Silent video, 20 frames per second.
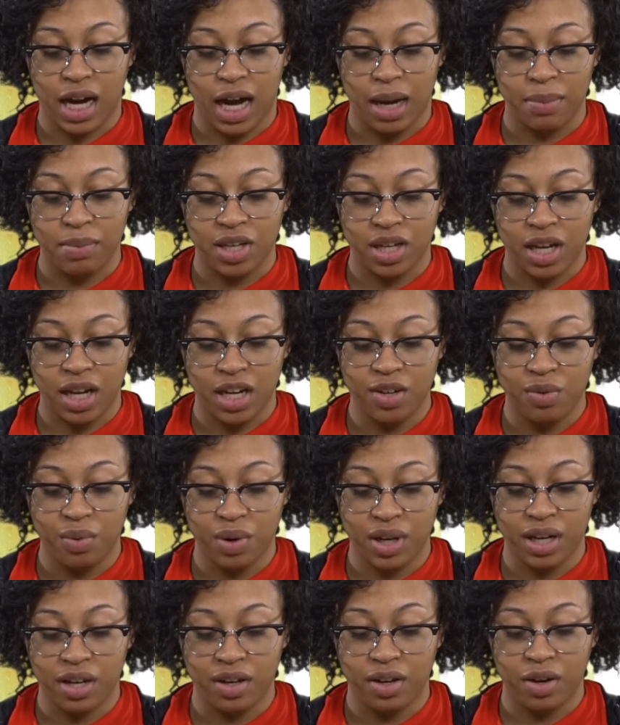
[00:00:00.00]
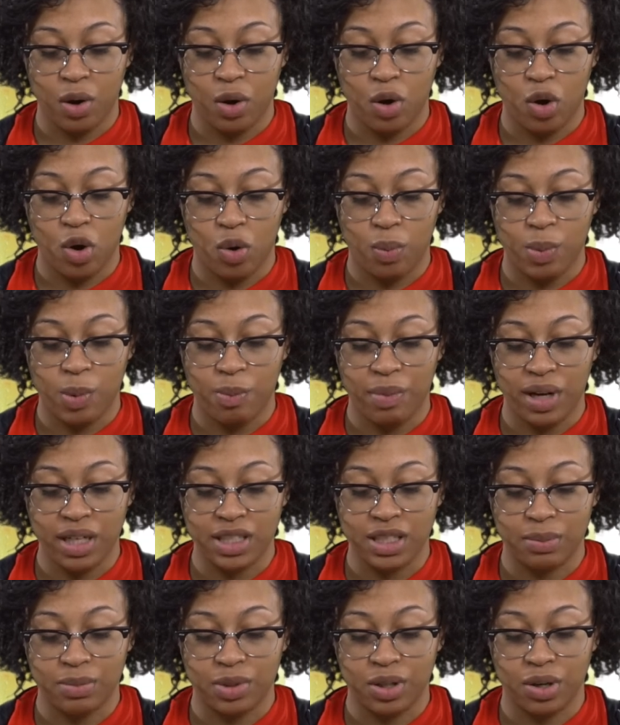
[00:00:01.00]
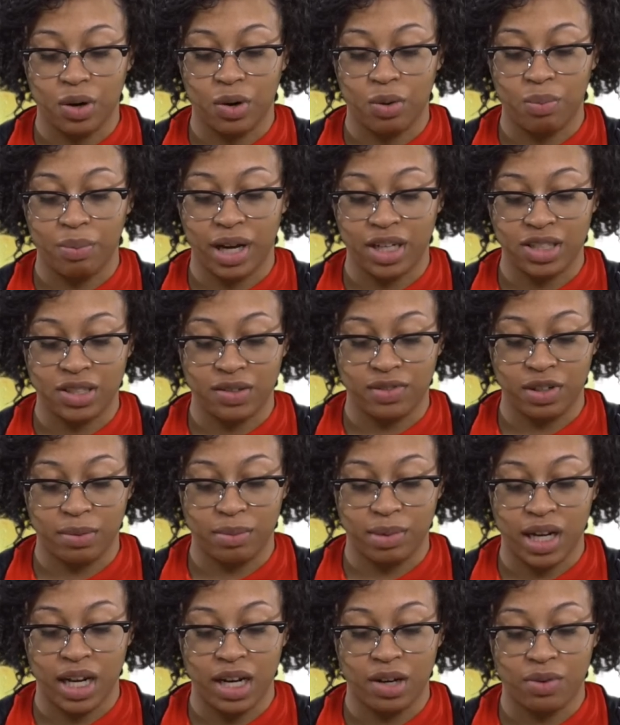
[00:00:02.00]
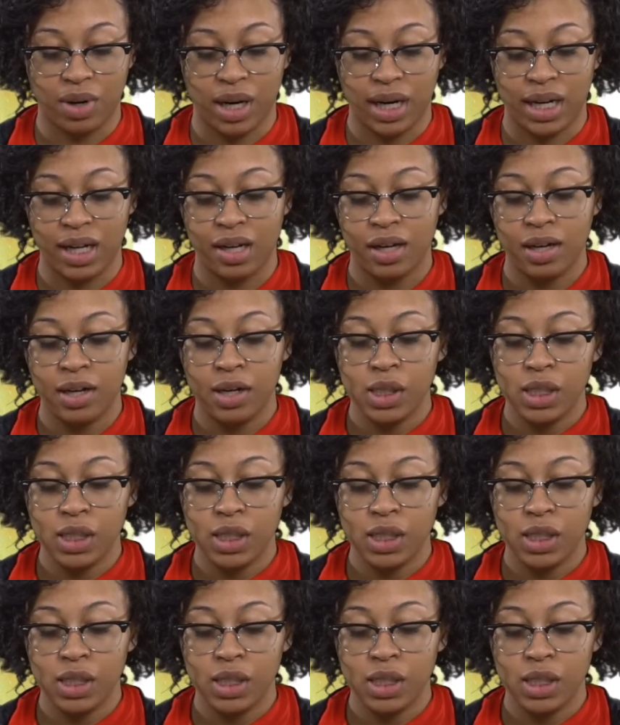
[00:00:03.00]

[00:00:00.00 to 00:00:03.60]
I mean, anyone can go home and mix up their own batch of lemonade, right?